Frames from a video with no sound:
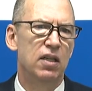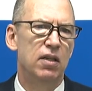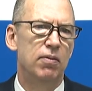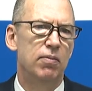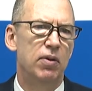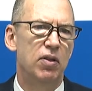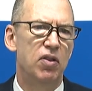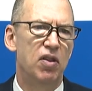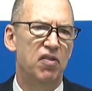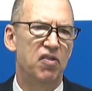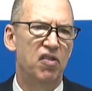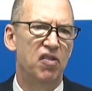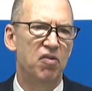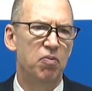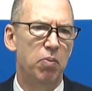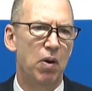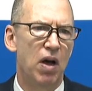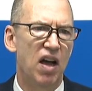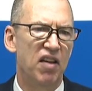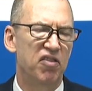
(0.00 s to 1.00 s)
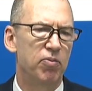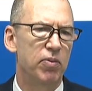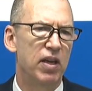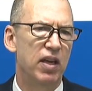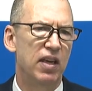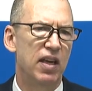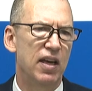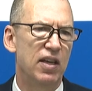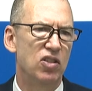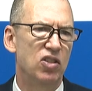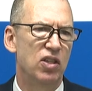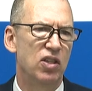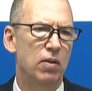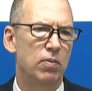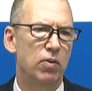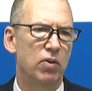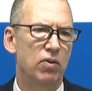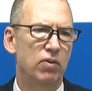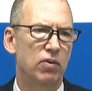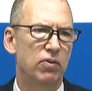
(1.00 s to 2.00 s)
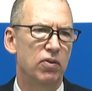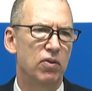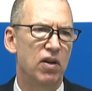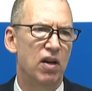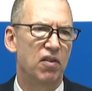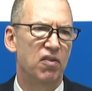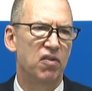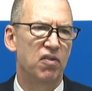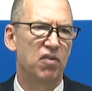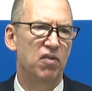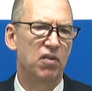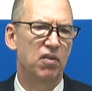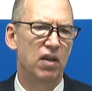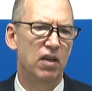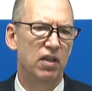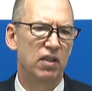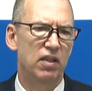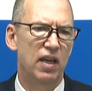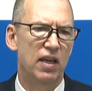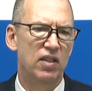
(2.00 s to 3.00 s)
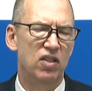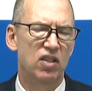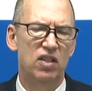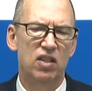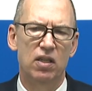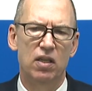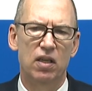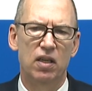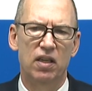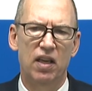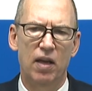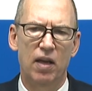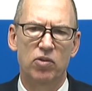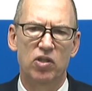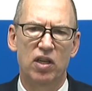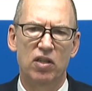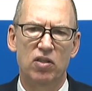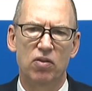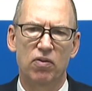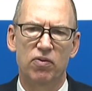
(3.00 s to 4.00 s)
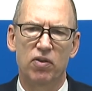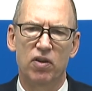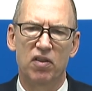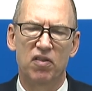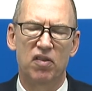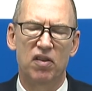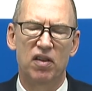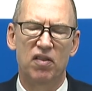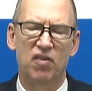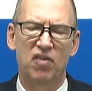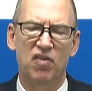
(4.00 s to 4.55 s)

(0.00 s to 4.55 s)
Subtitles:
But this is possibly a game changer for us, a game changer for us.